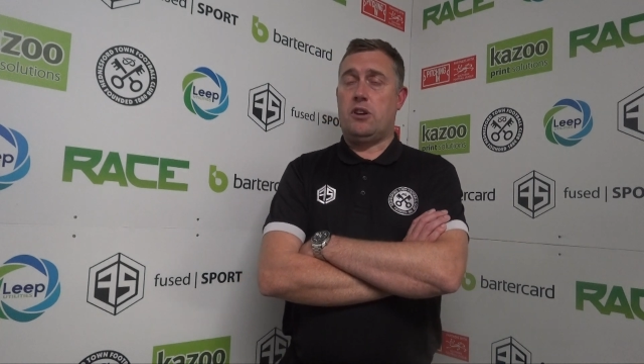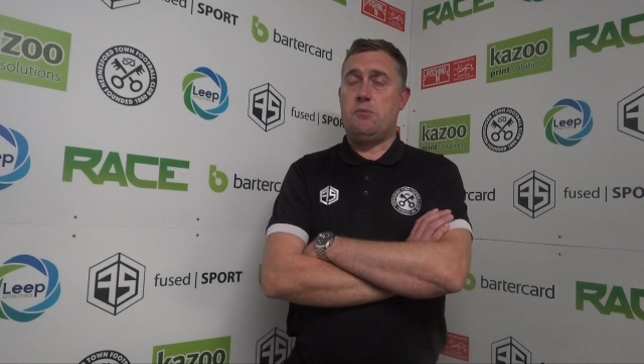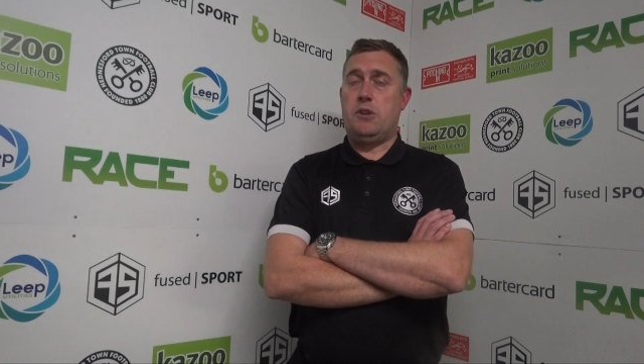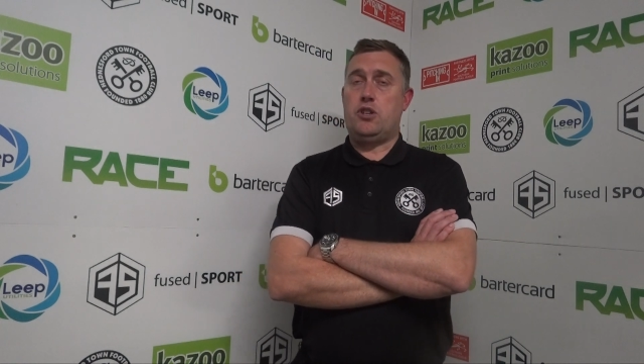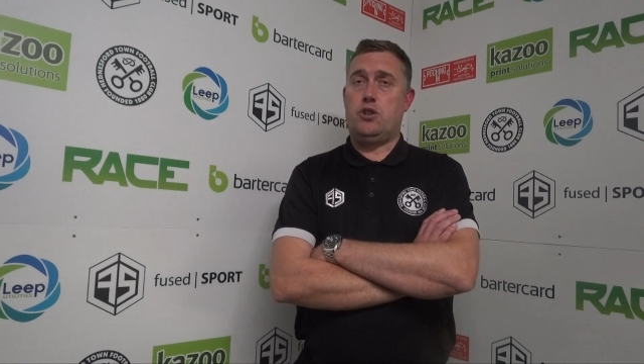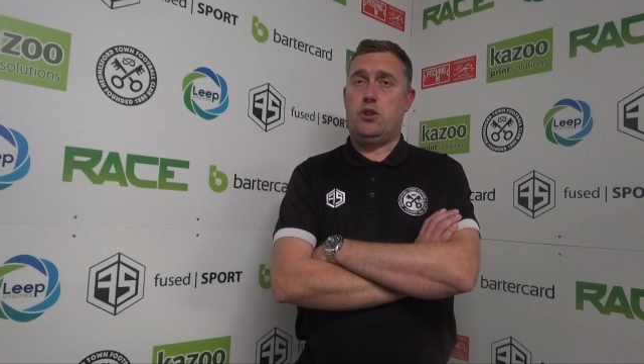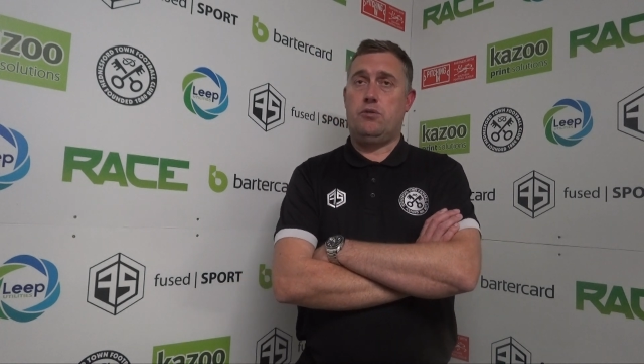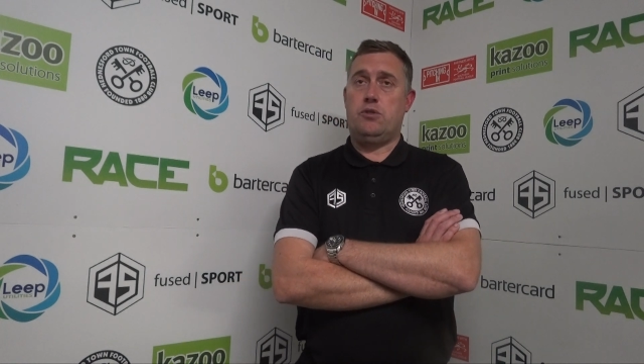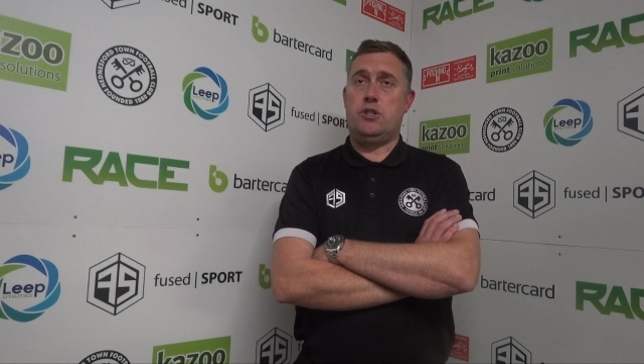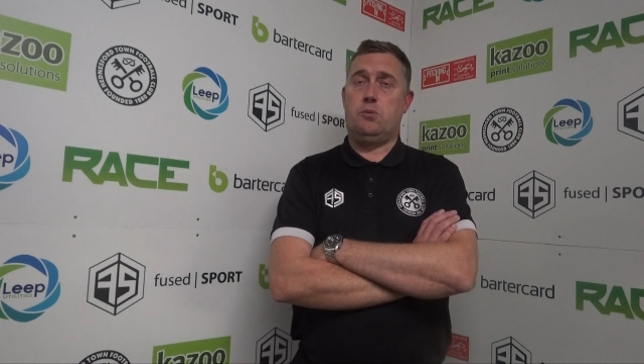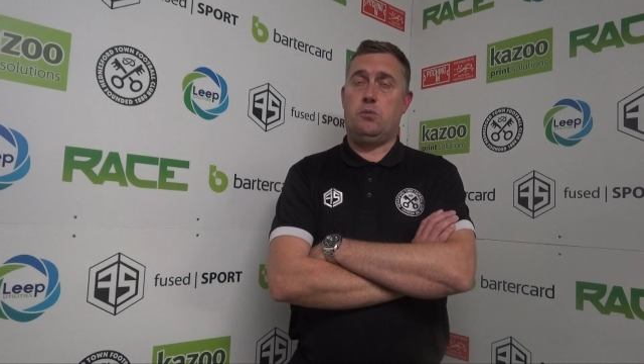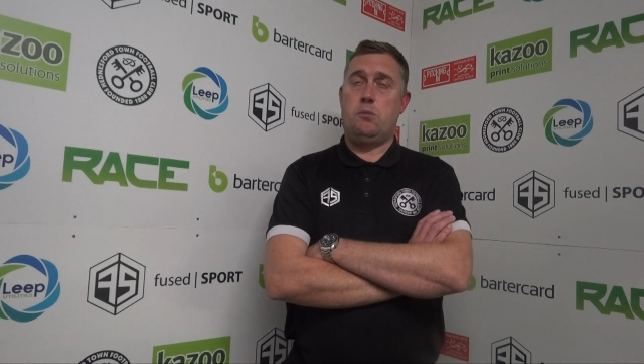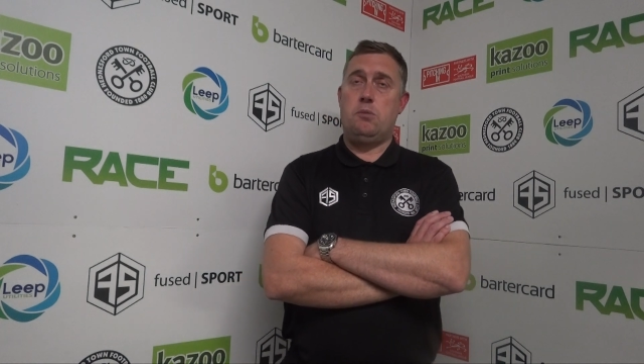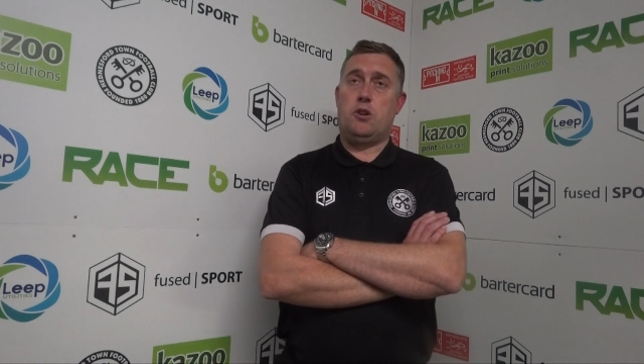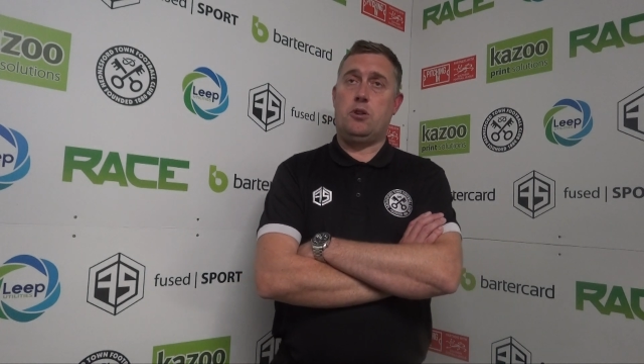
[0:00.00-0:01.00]
got to make sure is
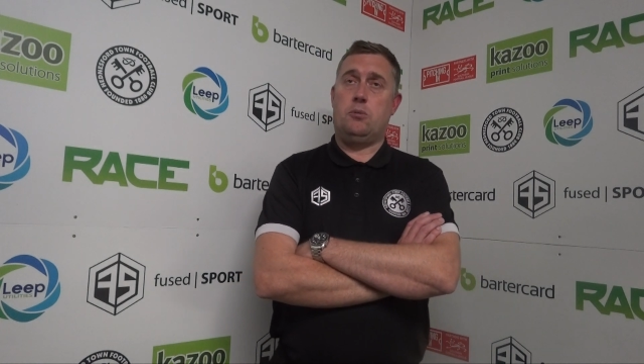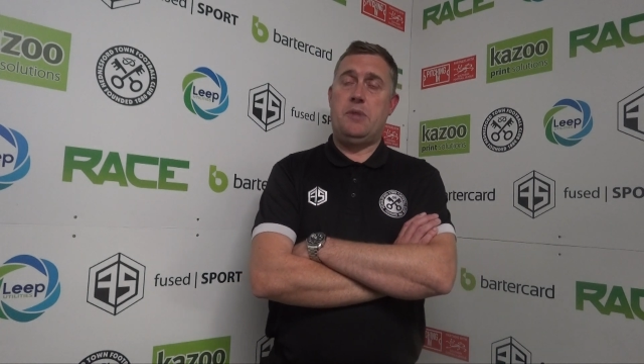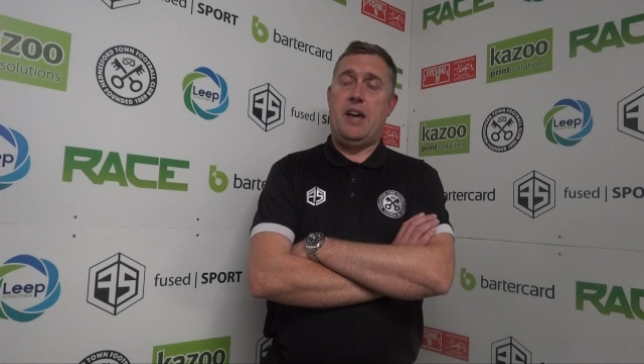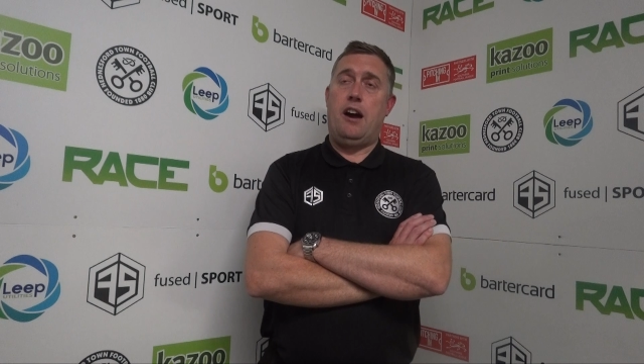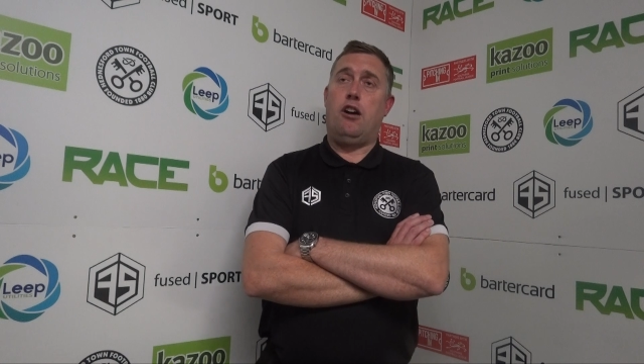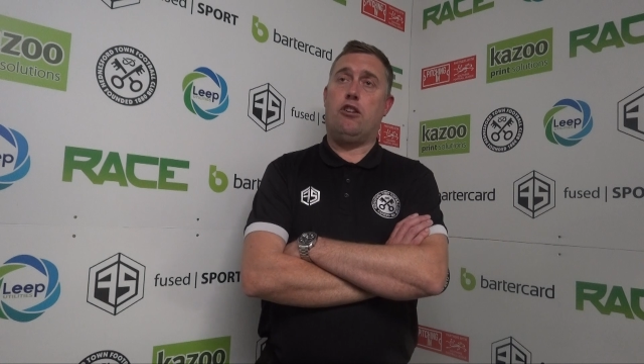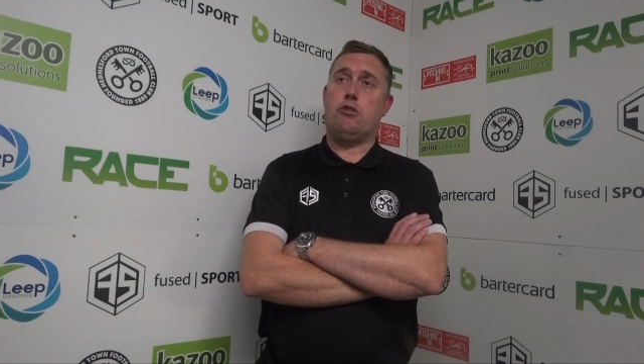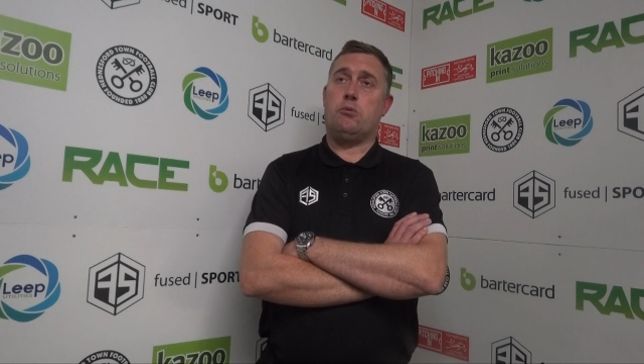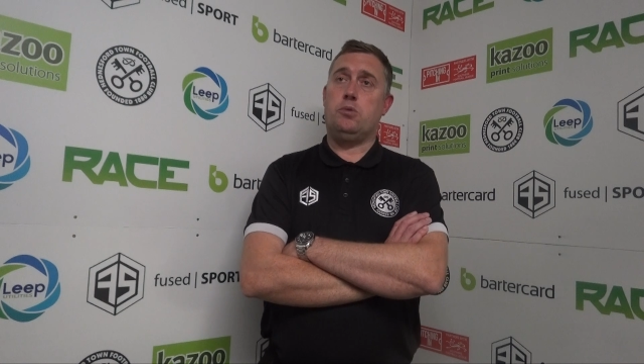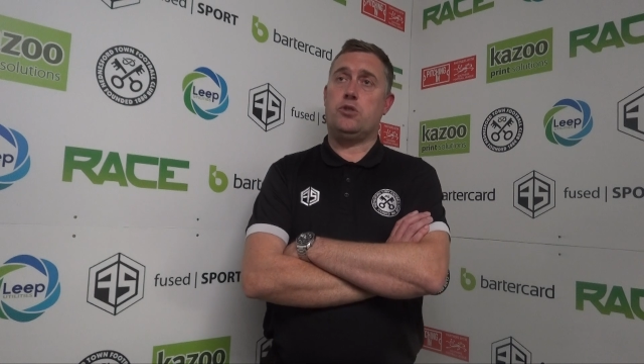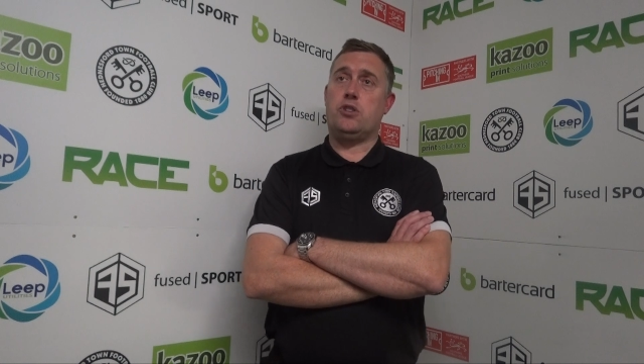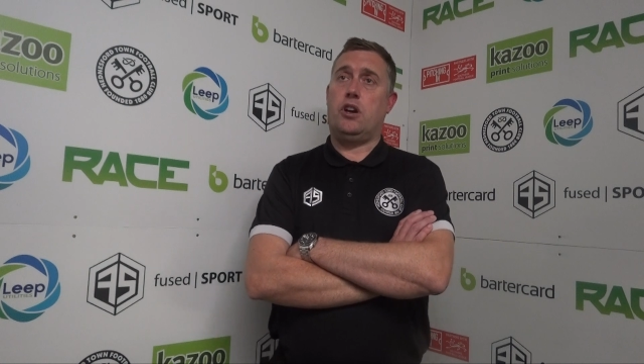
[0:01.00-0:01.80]
that we become that horrible